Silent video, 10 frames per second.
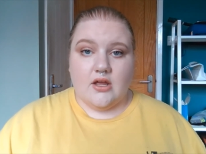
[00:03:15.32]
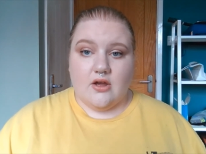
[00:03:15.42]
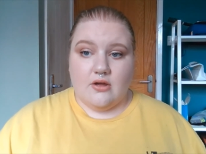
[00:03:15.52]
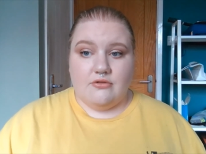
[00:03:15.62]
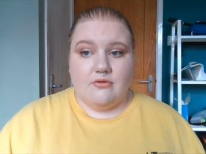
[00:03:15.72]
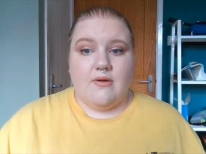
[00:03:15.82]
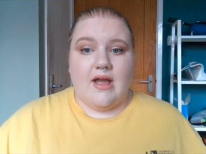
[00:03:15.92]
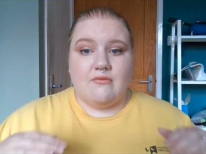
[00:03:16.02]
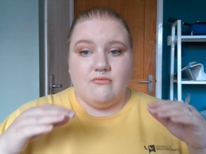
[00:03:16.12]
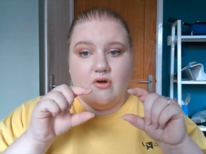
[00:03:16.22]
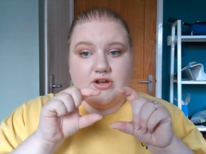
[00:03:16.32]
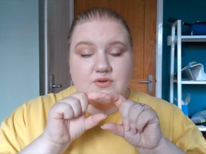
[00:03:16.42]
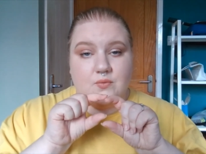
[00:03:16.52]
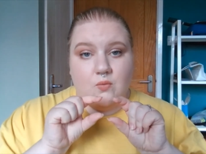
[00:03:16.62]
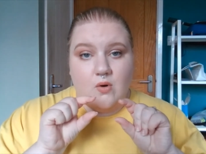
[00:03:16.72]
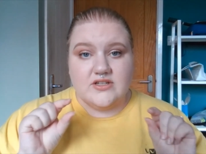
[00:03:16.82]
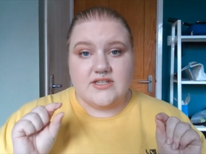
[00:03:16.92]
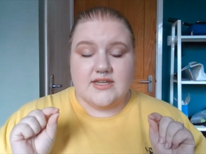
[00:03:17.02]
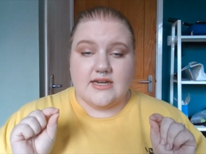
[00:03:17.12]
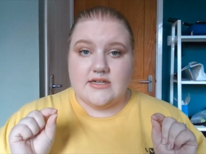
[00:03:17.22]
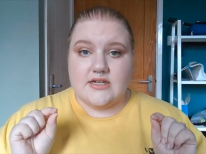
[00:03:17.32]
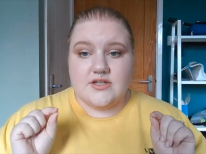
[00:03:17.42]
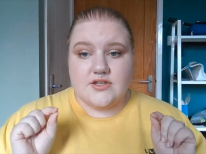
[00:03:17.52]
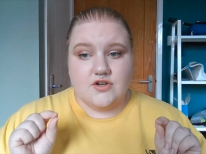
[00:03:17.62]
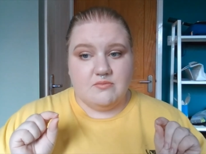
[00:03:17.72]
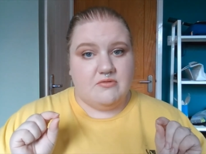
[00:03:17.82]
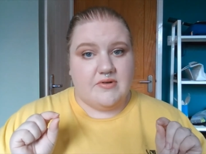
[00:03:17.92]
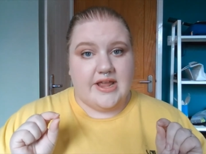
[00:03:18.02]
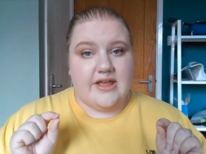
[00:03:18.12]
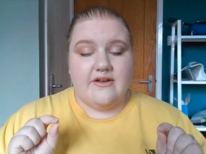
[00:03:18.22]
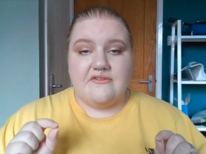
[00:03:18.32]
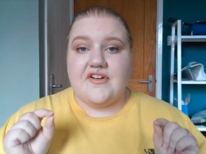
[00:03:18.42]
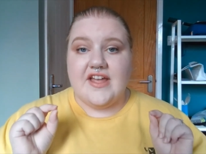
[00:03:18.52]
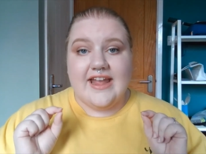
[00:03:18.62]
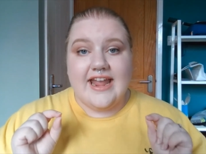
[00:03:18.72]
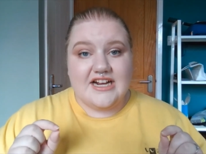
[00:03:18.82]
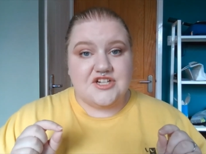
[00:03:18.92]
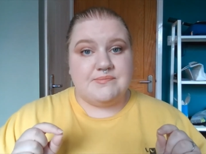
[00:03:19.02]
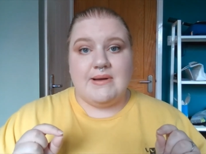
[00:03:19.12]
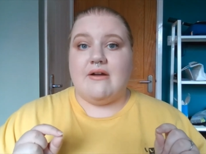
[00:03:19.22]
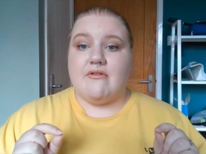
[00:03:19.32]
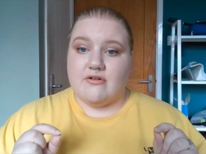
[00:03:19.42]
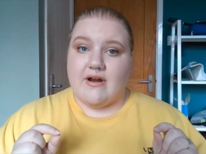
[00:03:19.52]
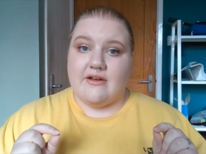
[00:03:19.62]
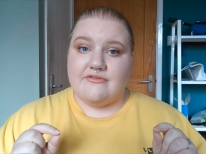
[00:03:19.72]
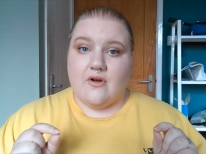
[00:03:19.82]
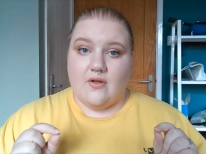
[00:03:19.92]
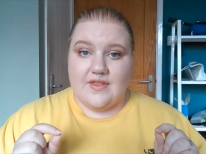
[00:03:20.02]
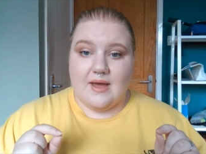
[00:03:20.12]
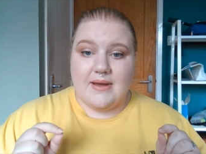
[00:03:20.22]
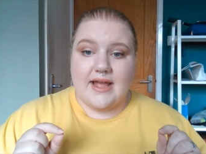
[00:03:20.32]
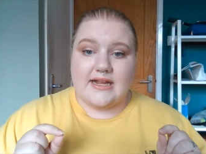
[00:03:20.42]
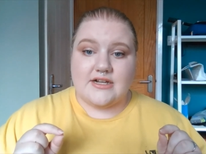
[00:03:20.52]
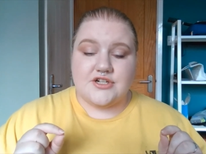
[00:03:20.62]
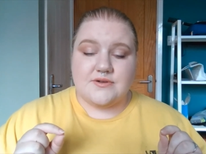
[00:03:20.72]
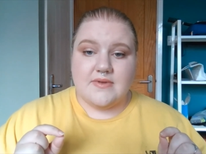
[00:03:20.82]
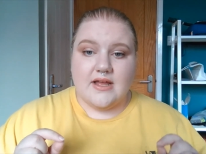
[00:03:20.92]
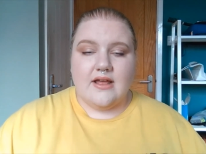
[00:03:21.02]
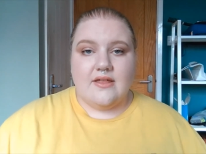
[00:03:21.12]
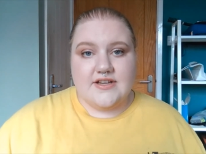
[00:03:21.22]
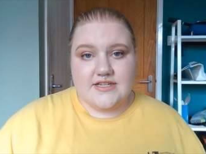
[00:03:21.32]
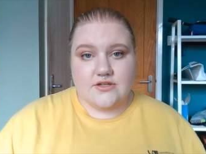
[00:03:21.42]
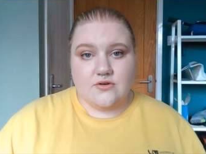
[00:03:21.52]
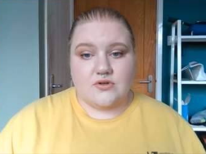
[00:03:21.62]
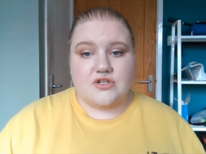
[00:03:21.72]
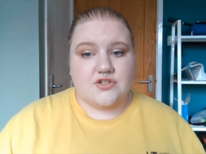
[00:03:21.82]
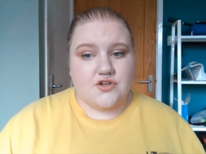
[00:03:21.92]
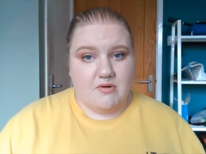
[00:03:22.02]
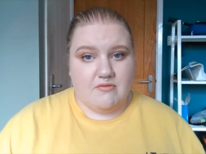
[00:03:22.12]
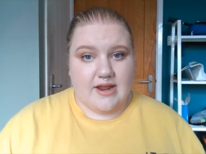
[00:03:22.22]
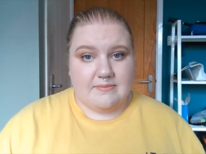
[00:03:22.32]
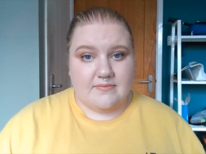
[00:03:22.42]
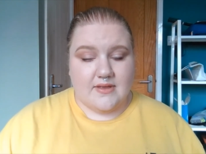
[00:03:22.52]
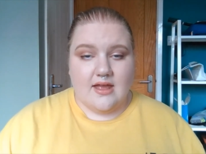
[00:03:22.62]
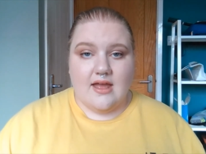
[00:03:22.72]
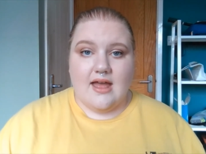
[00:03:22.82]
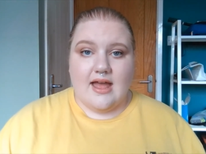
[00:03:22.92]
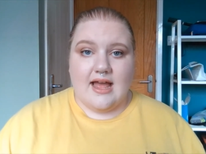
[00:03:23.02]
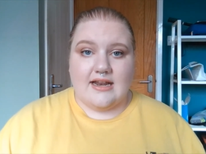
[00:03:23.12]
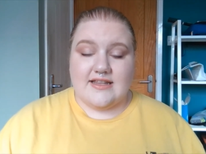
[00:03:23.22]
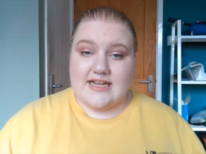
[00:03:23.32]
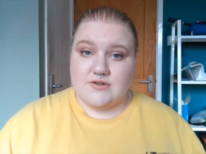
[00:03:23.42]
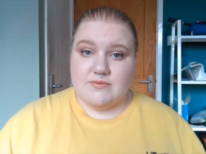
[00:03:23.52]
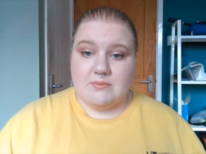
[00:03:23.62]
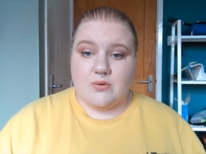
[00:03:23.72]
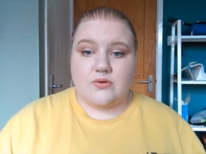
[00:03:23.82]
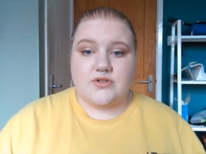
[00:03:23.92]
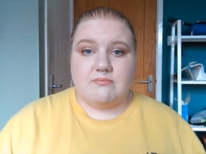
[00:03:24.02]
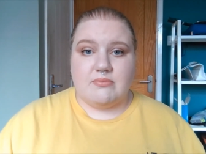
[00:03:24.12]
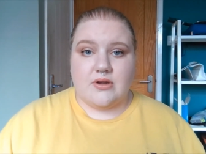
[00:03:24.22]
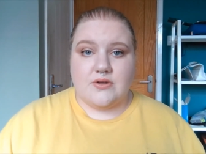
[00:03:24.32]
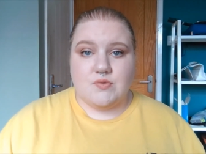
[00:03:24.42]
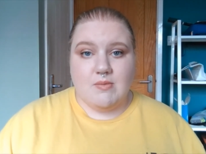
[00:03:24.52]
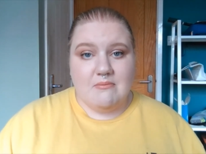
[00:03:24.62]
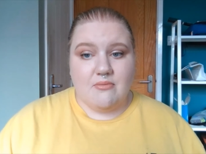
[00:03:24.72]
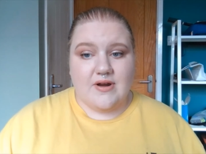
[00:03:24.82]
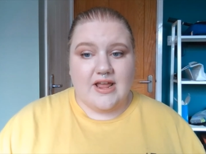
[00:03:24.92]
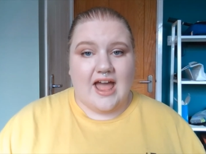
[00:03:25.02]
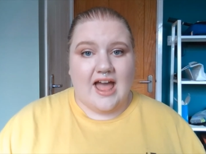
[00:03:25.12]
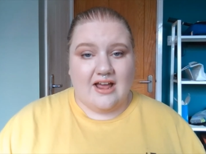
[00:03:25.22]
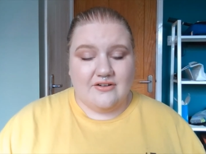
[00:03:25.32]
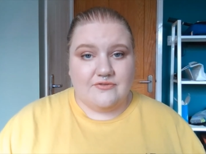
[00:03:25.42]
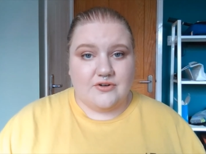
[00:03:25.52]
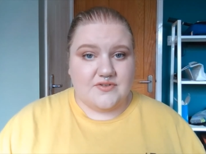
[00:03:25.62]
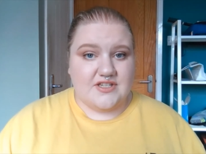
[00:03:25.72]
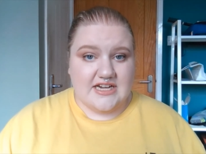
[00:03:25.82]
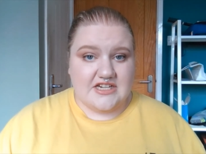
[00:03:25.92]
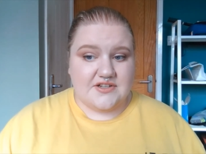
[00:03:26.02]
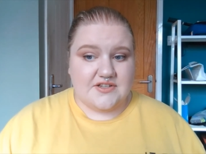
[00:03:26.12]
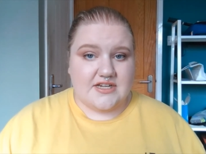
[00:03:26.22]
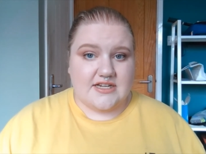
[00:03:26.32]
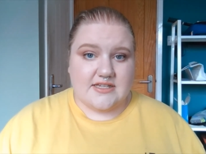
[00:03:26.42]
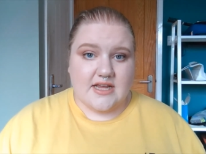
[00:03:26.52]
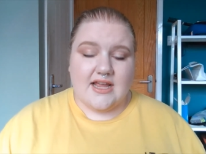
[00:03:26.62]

Go through and write a 1-sentence summary for each paragraph on that page. This is called a summary. And these are important because remembering a handful of sentences